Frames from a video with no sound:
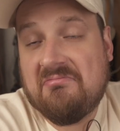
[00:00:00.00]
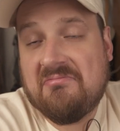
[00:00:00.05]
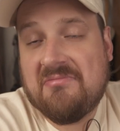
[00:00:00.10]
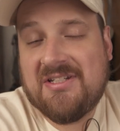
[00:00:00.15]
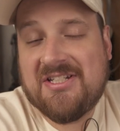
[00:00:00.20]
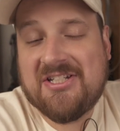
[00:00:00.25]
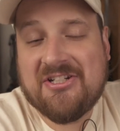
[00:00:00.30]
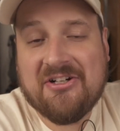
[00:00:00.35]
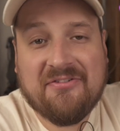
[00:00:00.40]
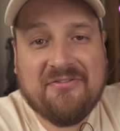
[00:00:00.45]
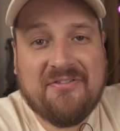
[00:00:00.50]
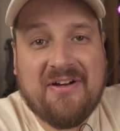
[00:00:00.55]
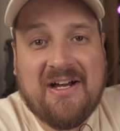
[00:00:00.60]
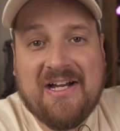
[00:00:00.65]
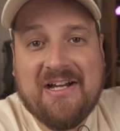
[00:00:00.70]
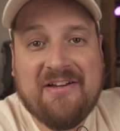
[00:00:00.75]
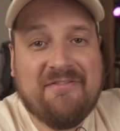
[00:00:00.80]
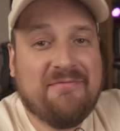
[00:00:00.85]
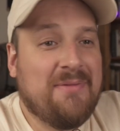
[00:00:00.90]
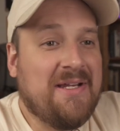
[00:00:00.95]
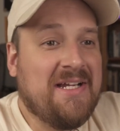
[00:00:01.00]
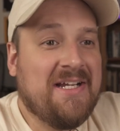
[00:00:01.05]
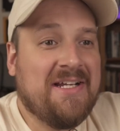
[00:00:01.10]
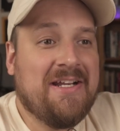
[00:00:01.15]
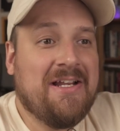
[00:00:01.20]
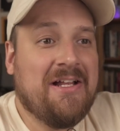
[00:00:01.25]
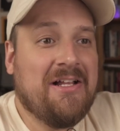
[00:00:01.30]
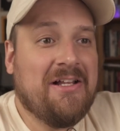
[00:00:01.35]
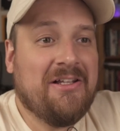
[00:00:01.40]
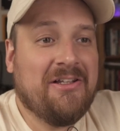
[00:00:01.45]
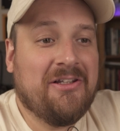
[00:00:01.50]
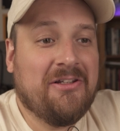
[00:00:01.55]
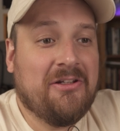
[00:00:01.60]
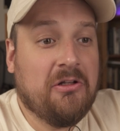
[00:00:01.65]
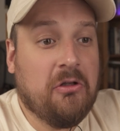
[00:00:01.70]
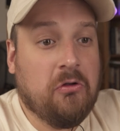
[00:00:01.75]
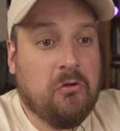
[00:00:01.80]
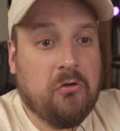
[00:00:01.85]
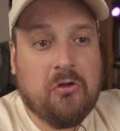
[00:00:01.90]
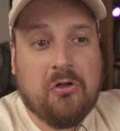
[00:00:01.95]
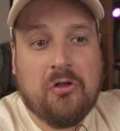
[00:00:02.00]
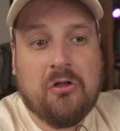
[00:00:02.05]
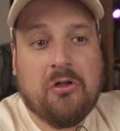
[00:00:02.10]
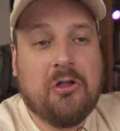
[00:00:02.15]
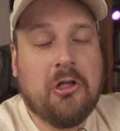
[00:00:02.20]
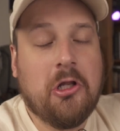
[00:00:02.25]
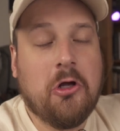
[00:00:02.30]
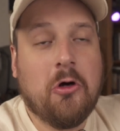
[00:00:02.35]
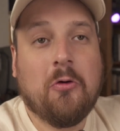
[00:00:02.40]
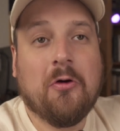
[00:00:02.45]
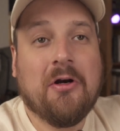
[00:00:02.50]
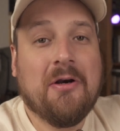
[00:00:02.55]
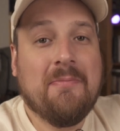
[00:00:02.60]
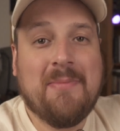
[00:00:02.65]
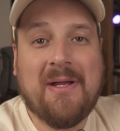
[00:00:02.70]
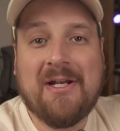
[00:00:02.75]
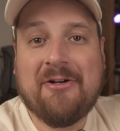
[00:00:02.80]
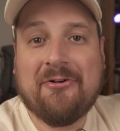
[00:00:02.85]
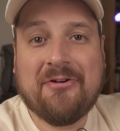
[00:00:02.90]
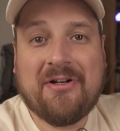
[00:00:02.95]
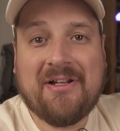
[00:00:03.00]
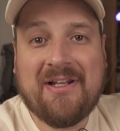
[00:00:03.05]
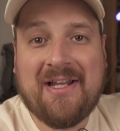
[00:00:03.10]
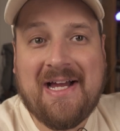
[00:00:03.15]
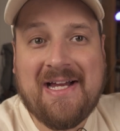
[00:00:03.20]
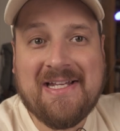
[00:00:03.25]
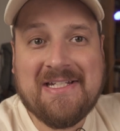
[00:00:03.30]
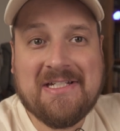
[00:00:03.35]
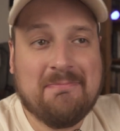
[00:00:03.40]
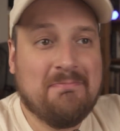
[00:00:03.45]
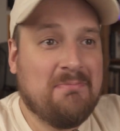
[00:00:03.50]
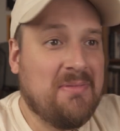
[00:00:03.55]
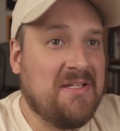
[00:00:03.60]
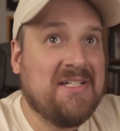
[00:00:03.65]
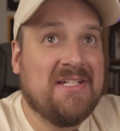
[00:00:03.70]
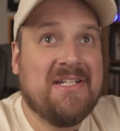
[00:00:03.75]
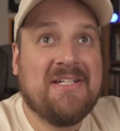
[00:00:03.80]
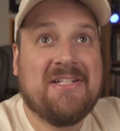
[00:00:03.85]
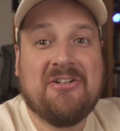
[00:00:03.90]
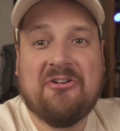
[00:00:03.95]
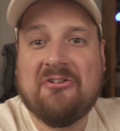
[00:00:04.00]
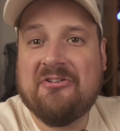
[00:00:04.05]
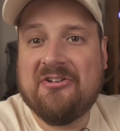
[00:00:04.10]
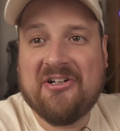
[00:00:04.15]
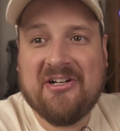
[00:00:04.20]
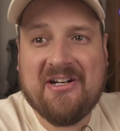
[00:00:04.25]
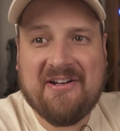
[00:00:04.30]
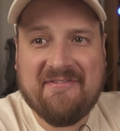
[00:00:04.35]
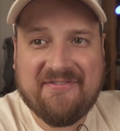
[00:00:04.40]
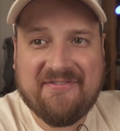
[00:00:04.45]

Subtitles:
survive being a lower middle class business owner and